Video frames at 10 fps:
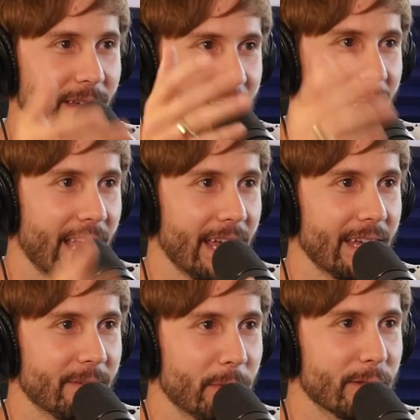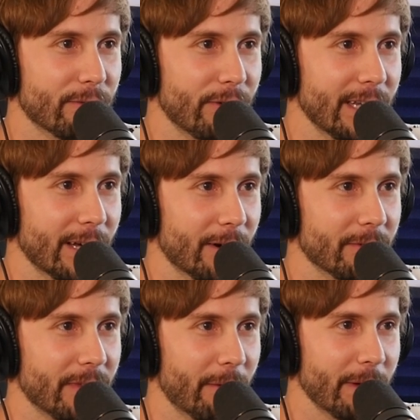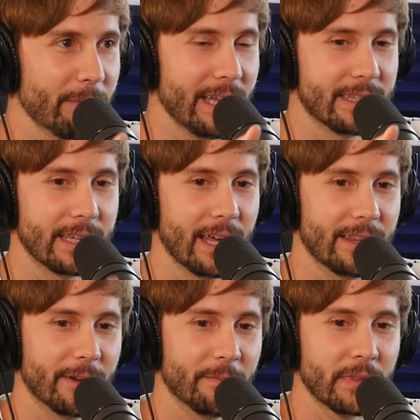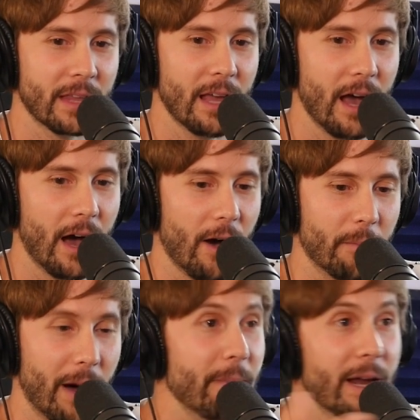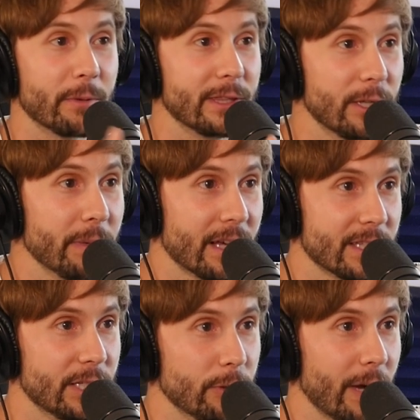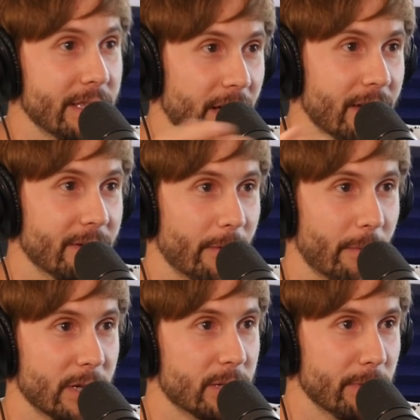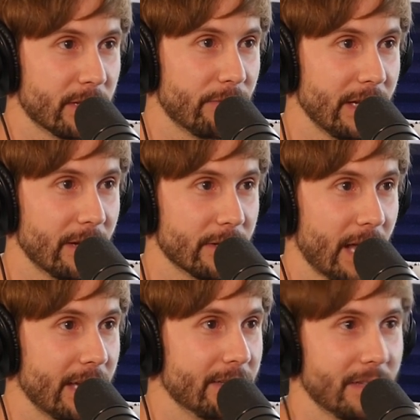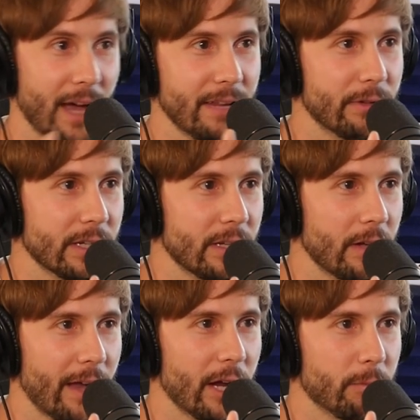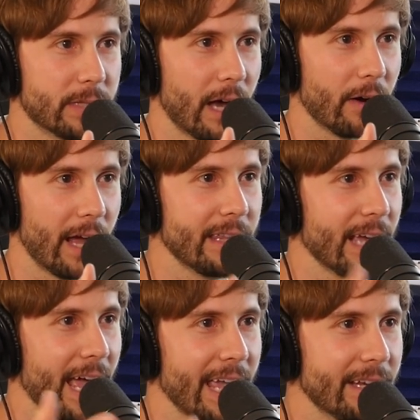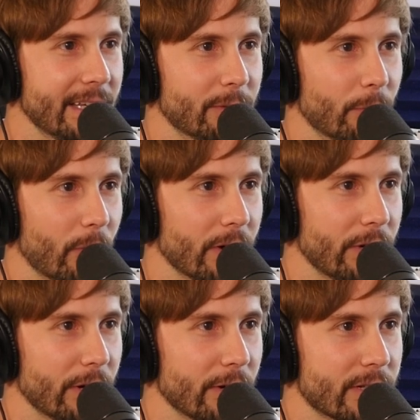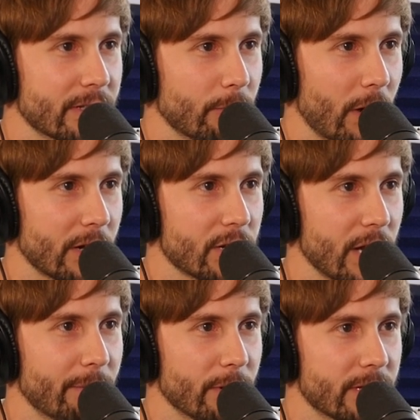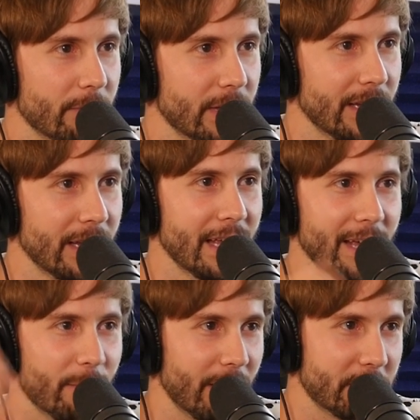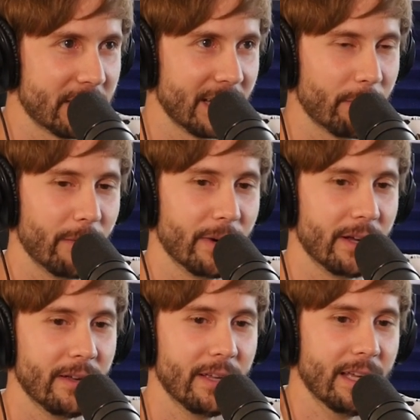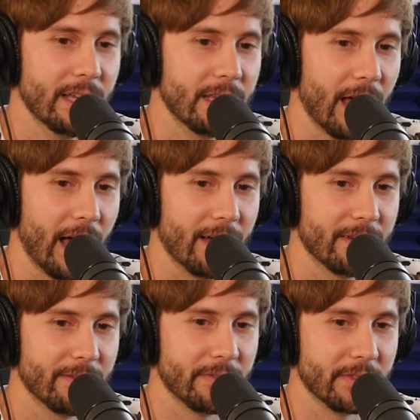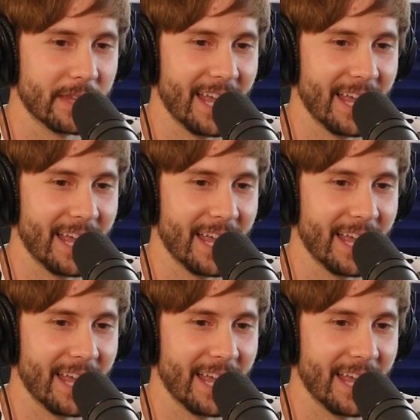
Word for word: not gay music video yeah. that we made. Hilarious together. comedy video. Um, I met up with you because you had done a bunch of music videos. I I'd even I helped out. I think I AD'd one of yours, Walk of Shame or something. Yep. yep. Went up to Santa Barbara. Phenomenal, phenomenal yeah. piece.